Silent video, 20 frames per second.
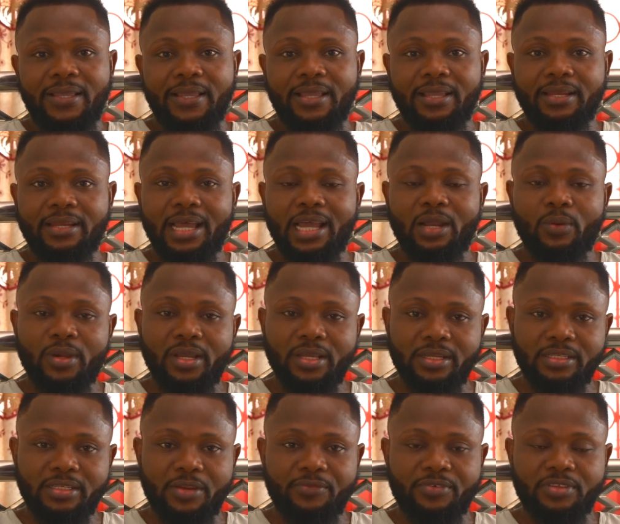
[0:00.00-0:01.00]
And I
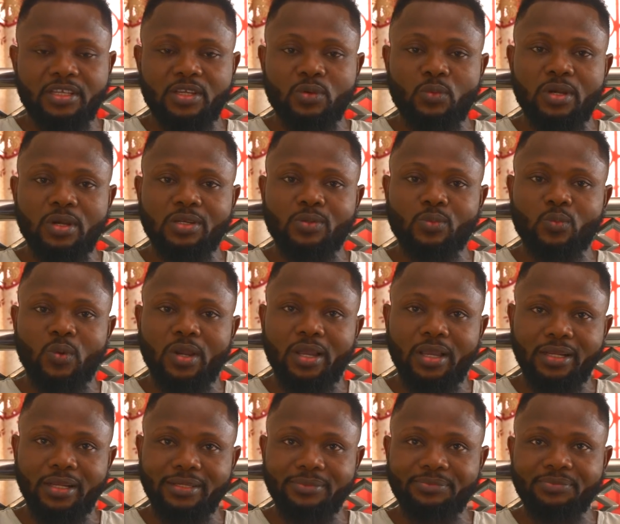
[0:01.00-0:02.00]
went, everything went
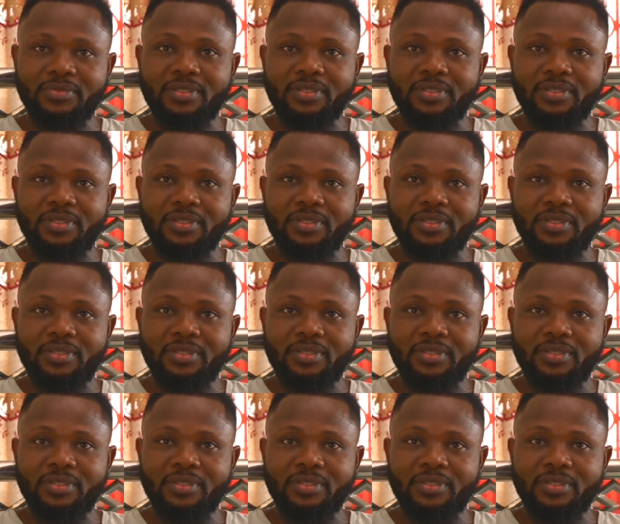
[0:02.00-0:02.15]
well.